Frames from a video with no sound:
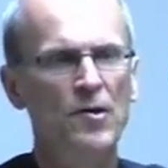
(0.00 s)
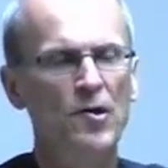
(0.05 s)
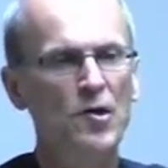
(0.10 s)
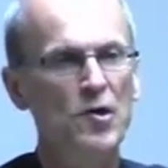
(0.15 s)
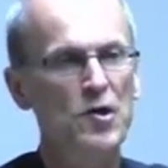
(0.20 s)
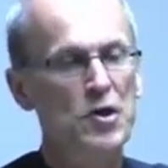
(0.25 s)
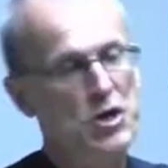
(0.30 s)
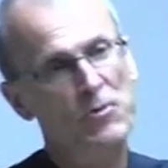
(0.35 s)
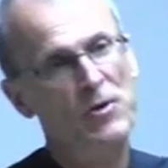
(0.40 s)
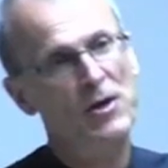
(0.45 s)

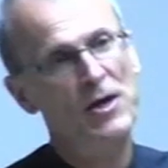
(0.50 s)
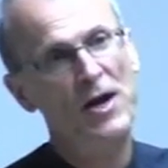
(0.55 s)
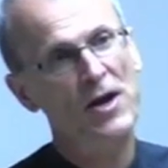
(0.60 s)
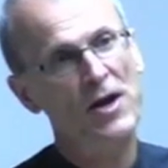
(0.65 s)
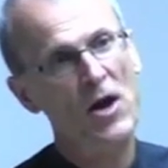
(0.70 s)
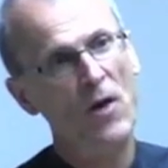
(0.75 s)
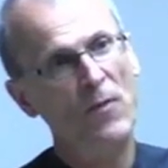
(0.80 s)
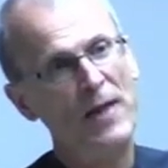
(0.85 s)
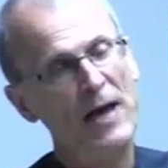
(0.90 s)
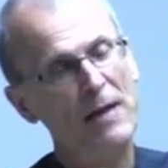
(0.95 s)
You wouldn't have
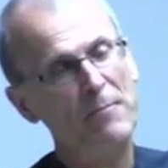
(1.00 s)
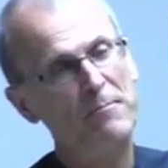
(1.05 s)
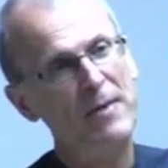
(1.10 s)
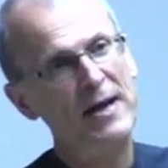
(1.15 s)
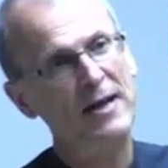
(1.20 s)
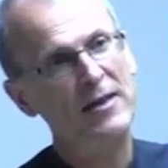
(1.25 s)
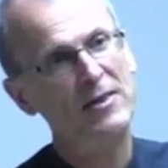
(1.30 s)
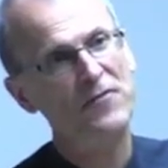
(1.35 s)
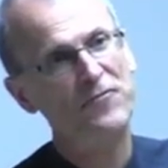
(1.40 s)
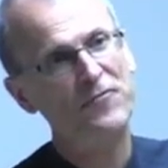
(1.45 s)
known they'd
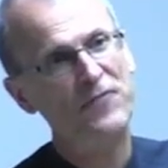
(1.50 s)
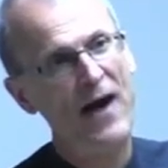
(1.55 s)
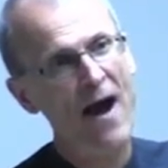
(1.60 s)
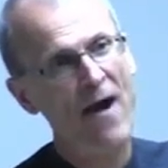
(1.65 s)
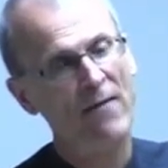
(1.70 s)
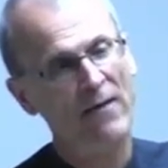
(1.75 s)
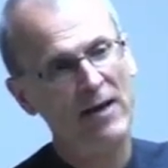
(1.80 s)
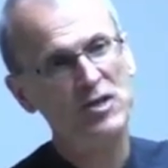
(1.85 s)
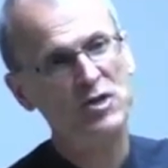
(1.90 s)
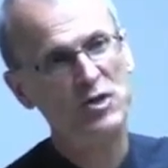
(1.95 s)
been in the
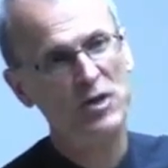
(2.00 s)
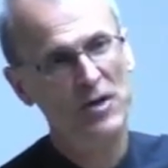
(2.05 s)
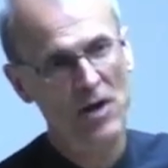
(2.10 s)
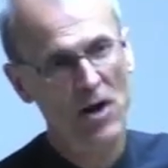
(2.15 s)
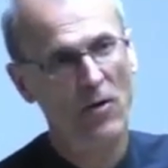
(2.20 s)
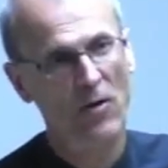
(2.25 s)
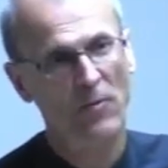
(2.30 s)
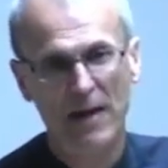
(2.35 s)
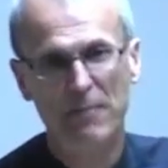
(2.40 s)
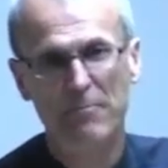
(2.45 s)
fire unless you'd
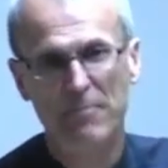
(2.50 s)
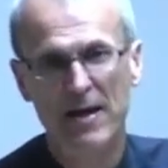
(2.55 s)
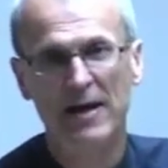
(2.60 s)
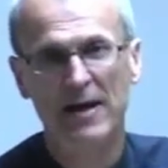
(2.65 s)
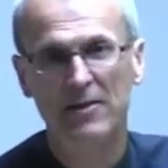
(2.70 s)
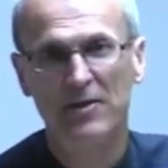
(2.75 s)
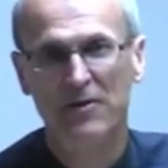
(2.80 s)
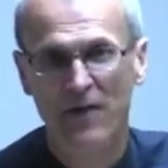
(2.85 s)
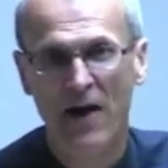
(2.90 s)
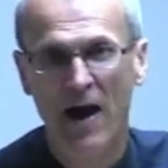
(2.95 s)
known they'd been
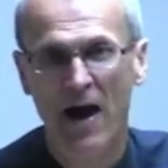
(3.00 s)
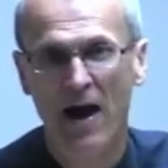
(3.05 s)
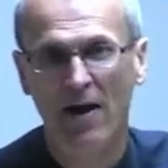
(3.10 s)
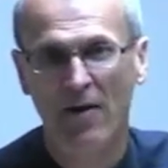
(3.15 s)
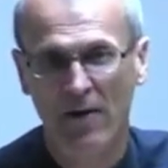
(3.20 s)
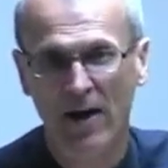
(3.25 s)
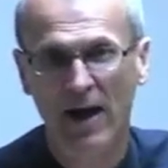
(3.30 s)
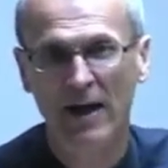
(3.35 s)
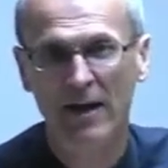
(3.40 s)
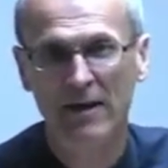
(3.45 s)
in the fire,
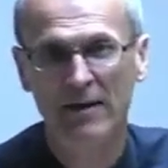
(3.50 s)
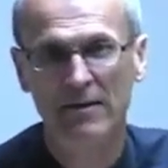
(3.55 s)
right?